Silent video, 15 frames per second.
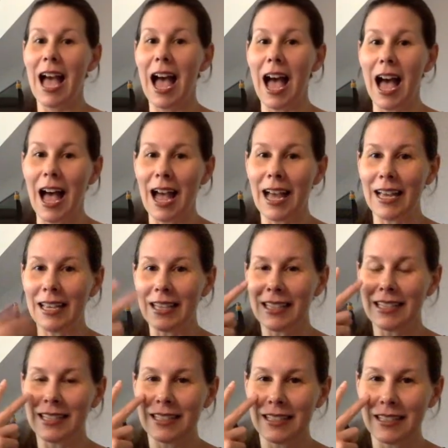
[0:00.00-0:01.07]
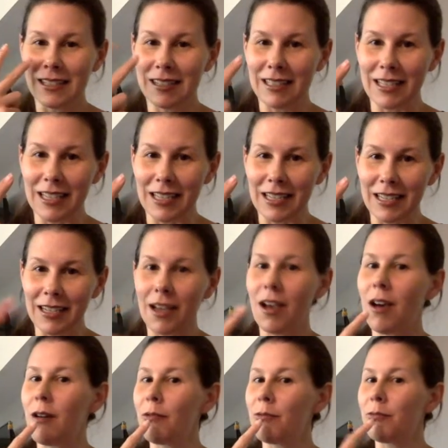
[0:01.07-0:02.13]
I see
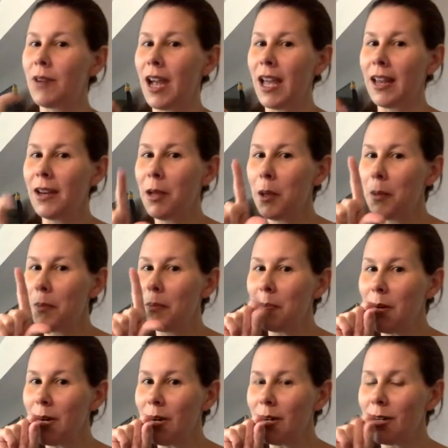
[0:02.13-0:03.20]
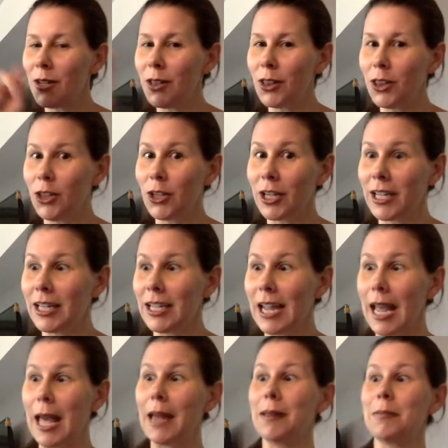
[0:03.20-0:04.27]
a red bird looking
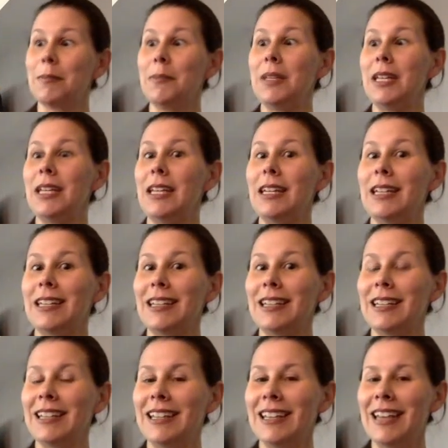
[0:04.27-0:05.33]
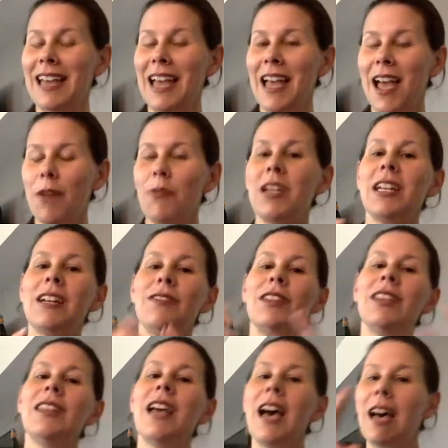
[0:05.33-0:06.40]
at me. And we can have a
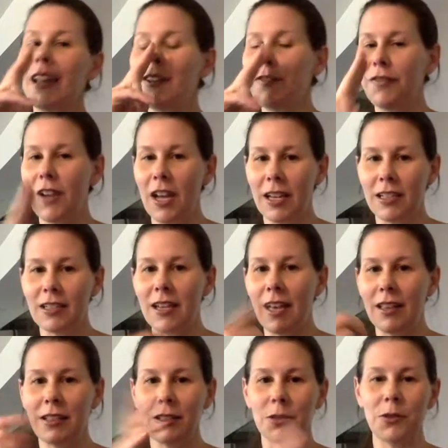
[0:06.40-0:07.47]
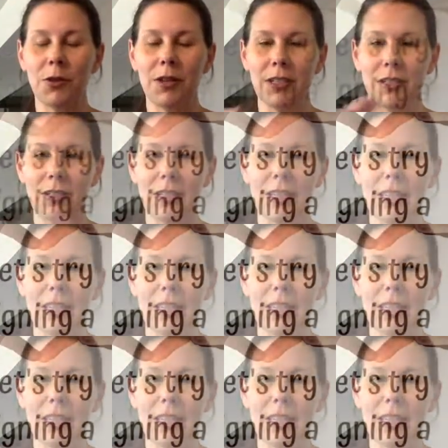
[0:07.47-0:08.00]
lot of fun telling stories like